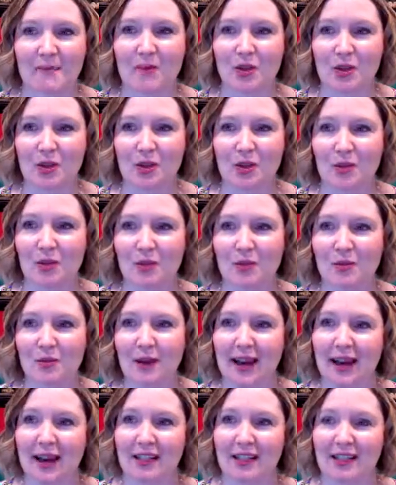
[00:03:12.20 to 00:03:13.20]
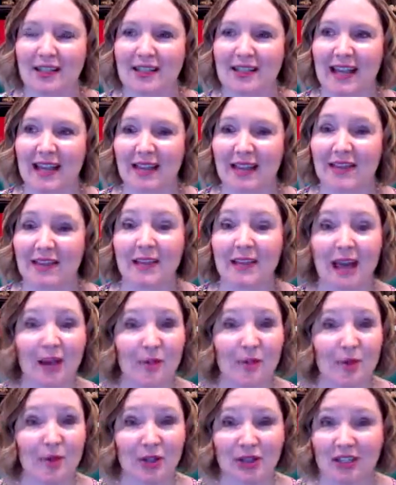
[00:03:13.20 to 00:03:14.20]
you might say that
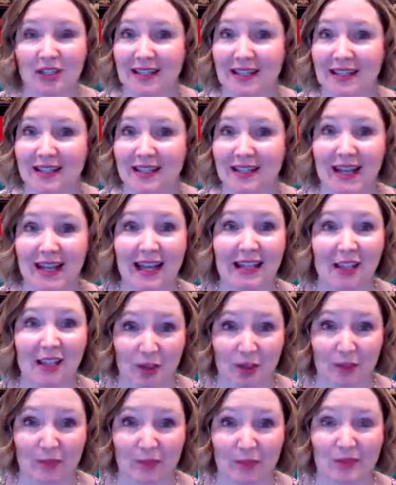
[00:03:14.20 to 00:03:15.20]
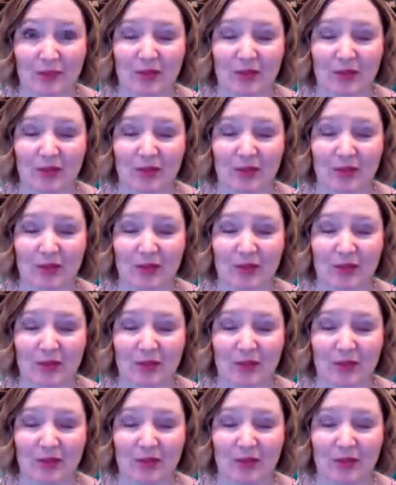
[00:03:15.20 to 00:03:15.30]
that person doesn't like you.